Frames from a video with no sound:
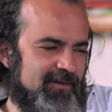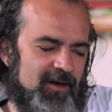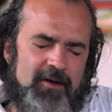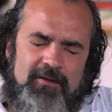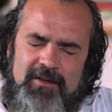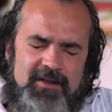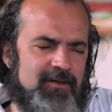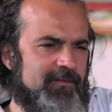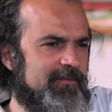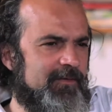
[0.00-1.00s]
lots
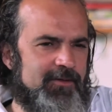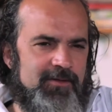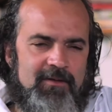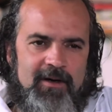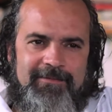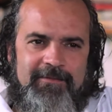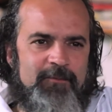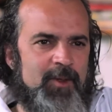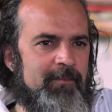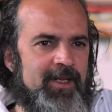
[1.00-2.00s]
of photographs
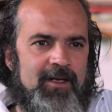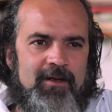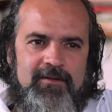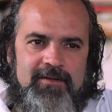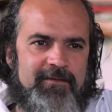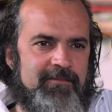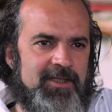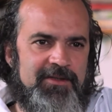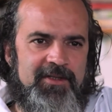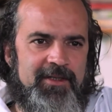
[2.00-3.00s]
with me, lots of
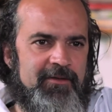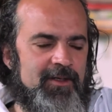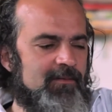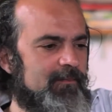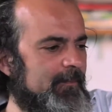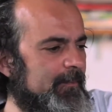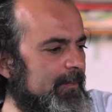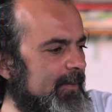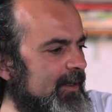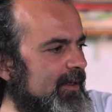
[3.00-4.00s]
material
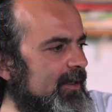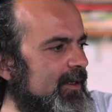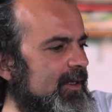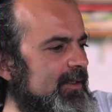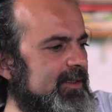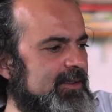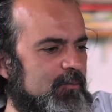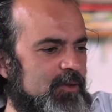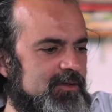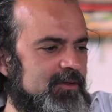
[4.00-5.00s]
that I
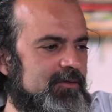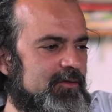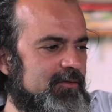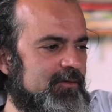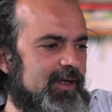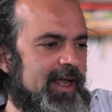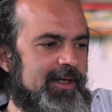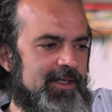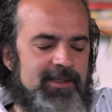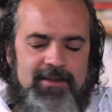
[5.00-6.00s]
wanted to
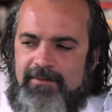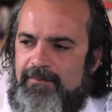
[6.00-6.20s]
edit.